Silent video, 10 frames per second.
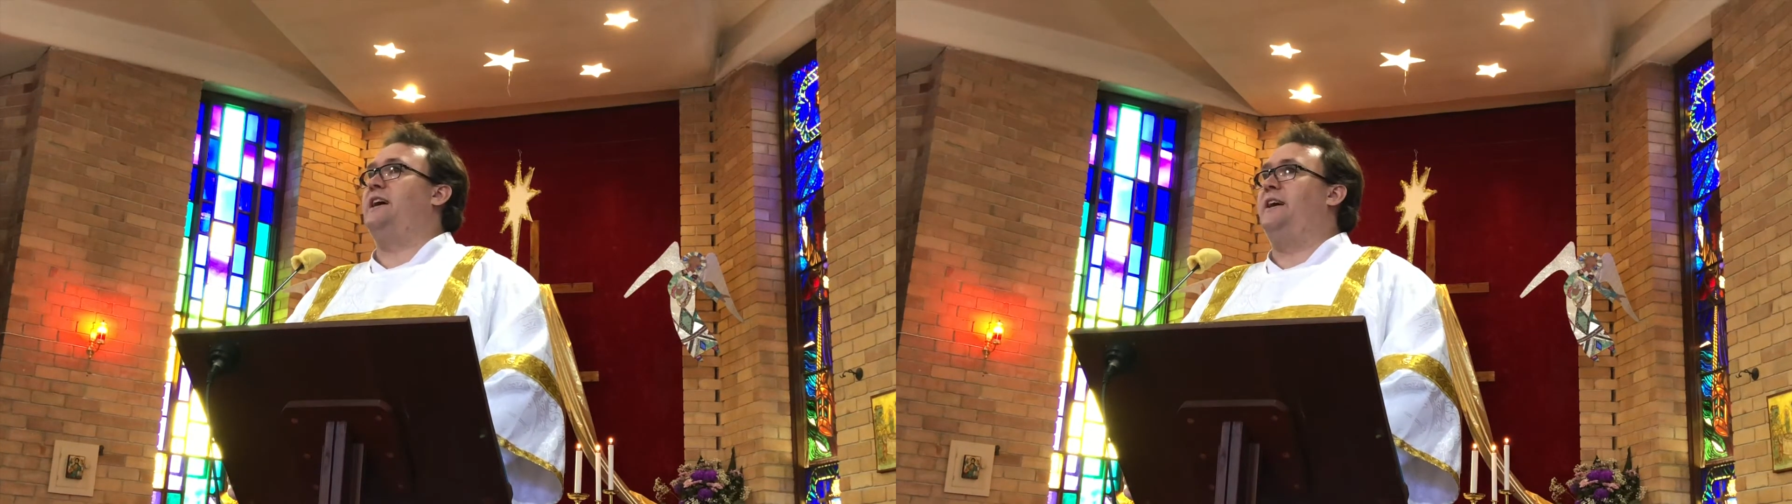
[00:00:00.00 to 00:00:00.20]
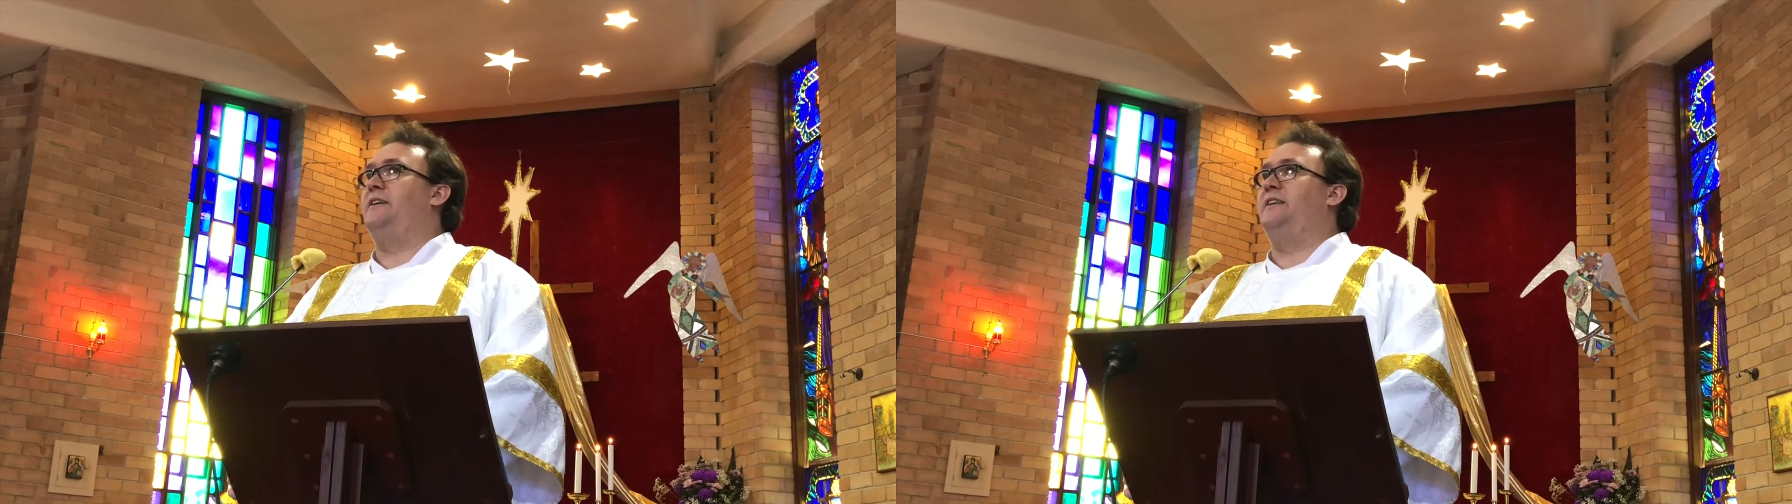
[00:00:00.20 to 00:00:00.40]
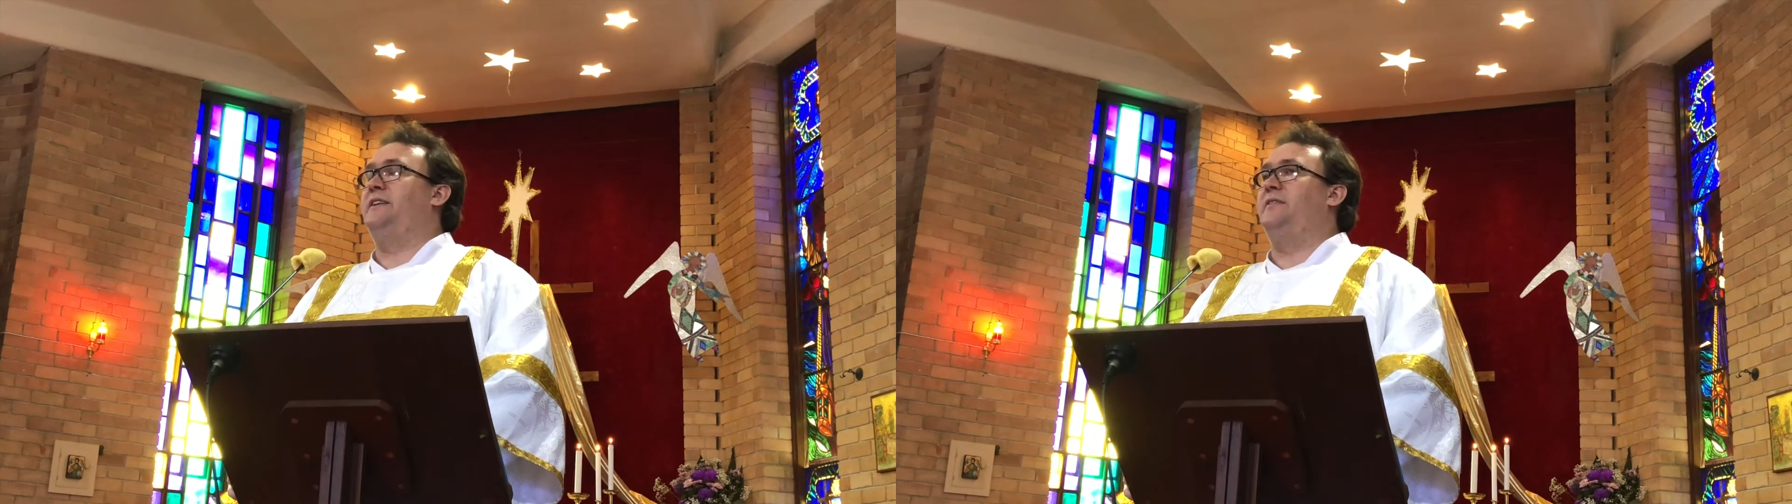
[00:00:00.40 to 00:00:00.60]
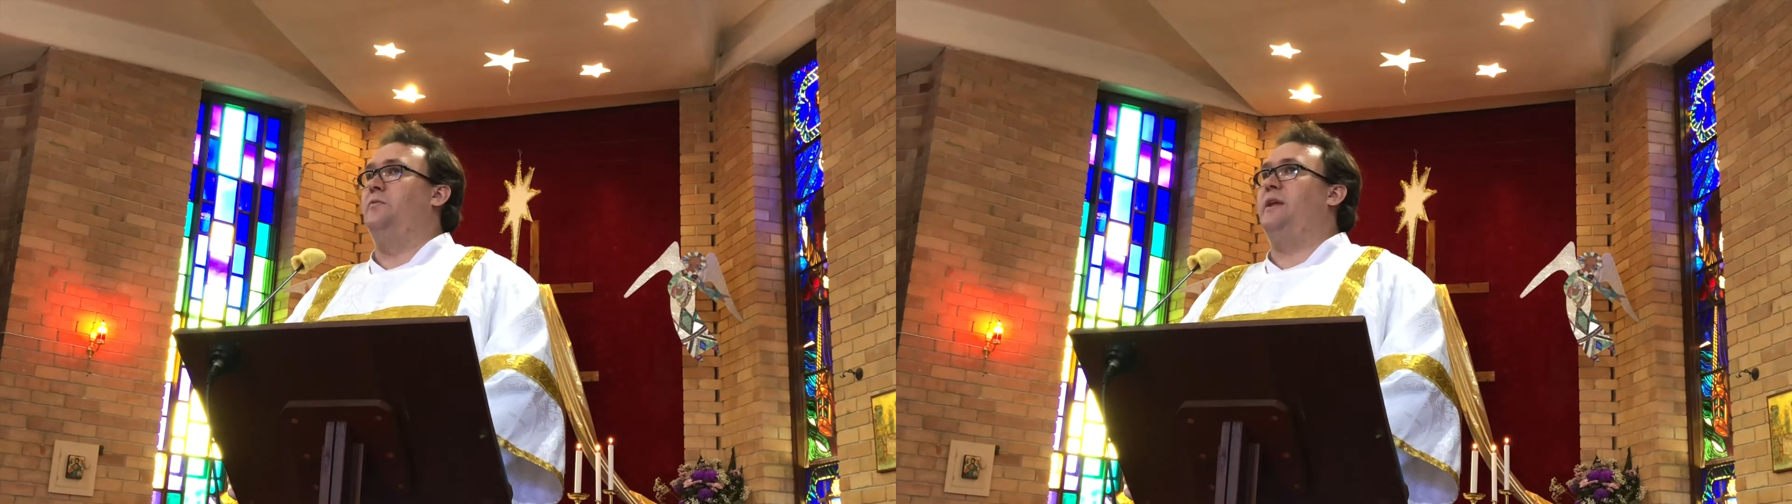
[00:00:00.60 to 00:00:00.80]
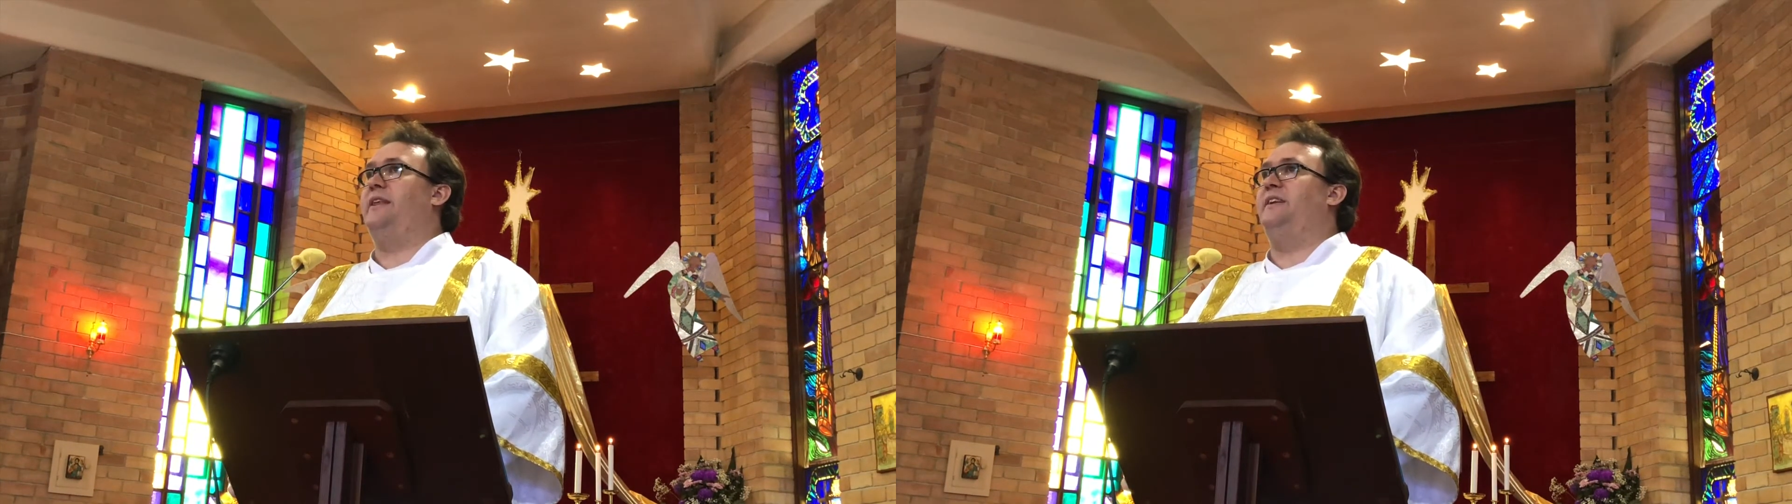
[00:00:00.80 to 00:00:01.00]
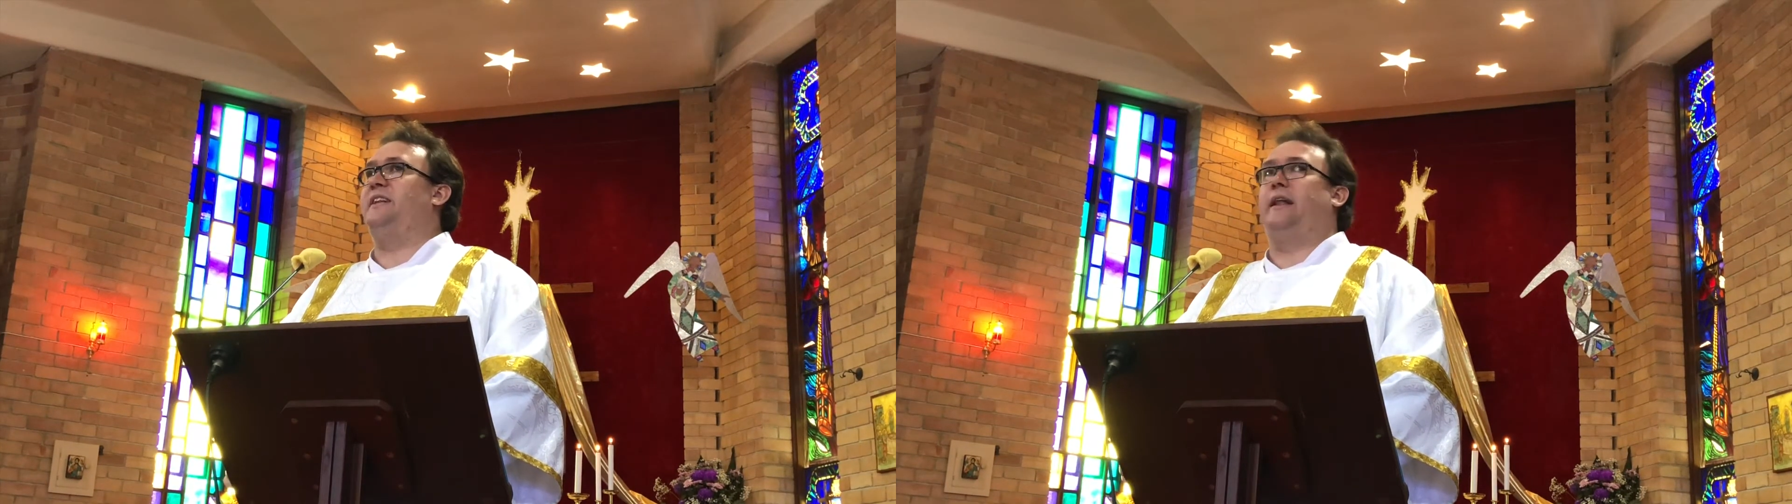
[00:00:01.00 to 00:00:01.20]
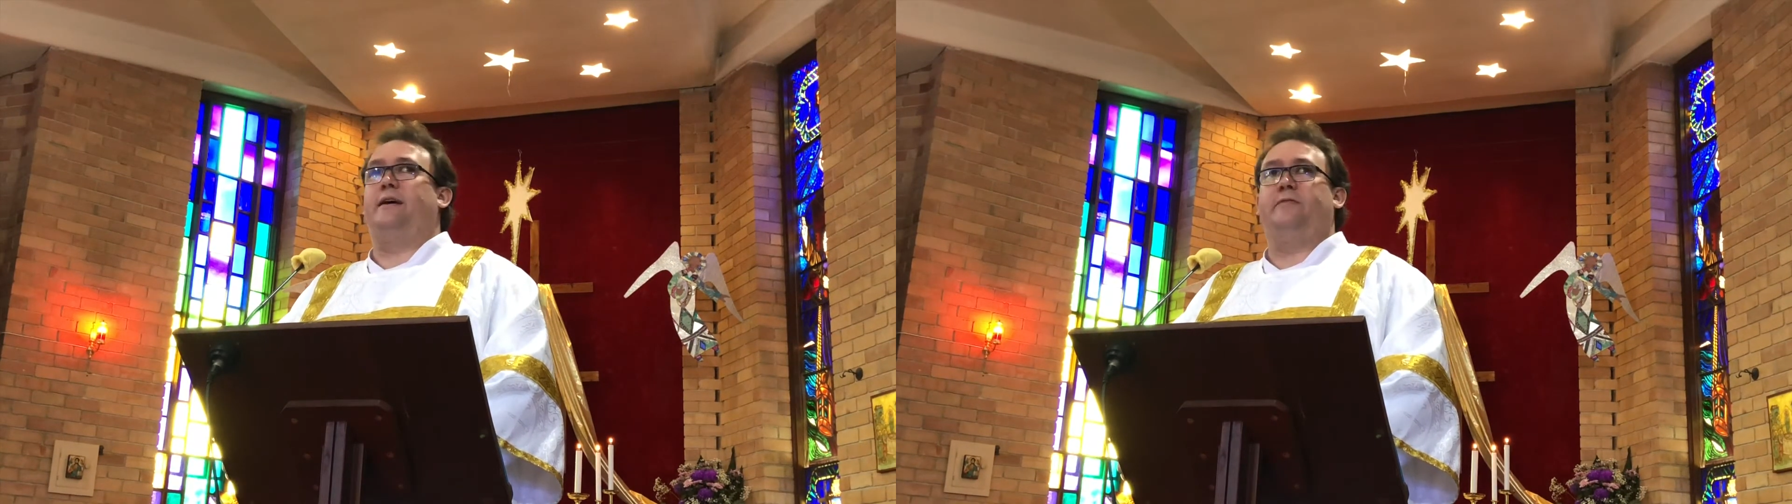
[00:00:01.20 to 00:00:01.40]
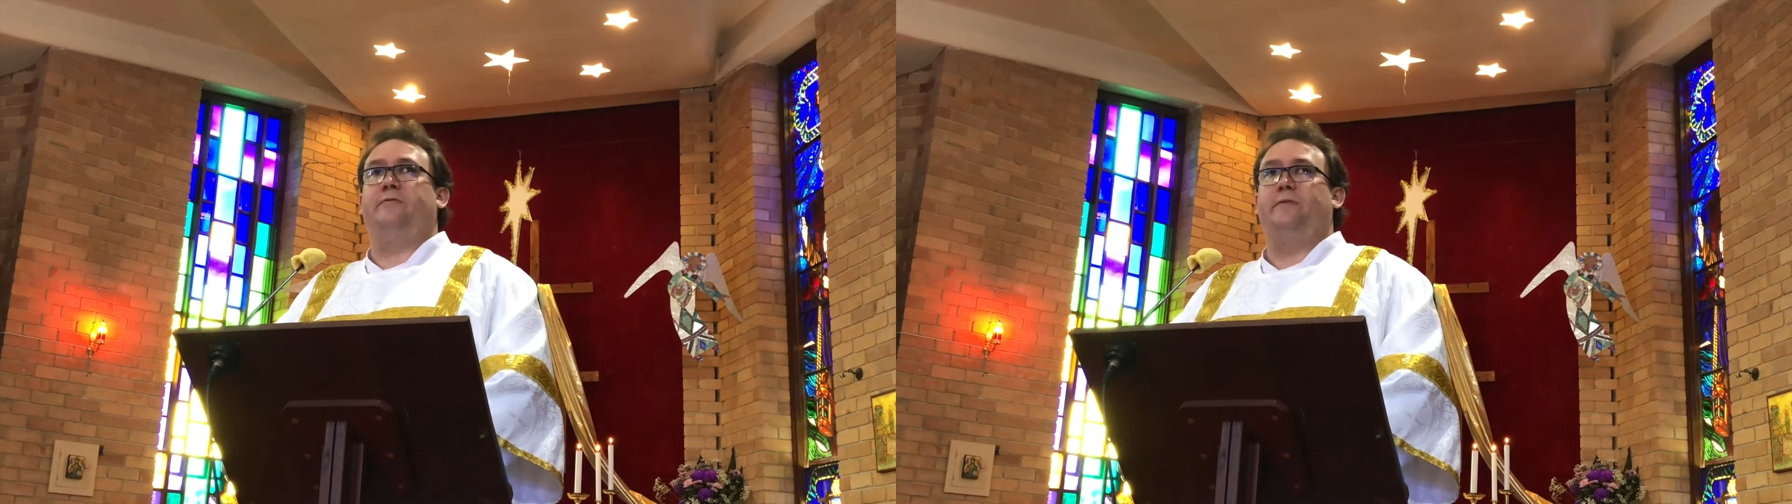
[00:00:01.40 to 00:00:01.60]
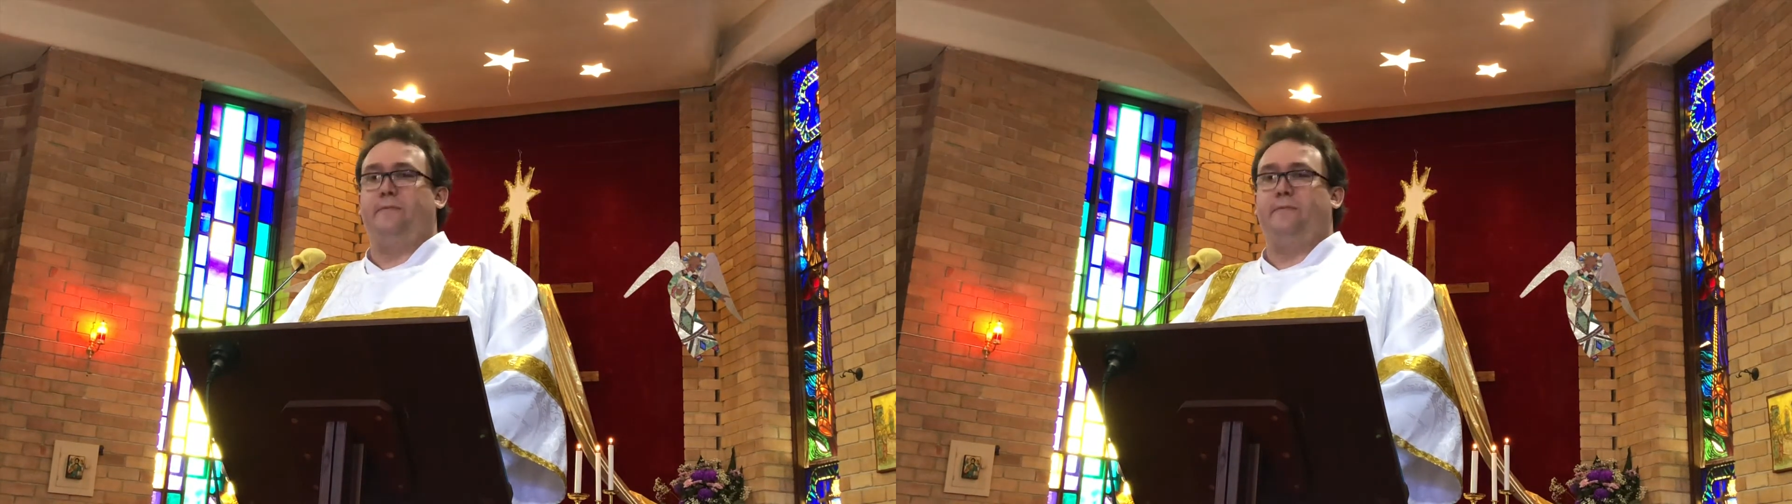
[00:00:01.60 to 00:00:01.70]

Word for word: us with his love.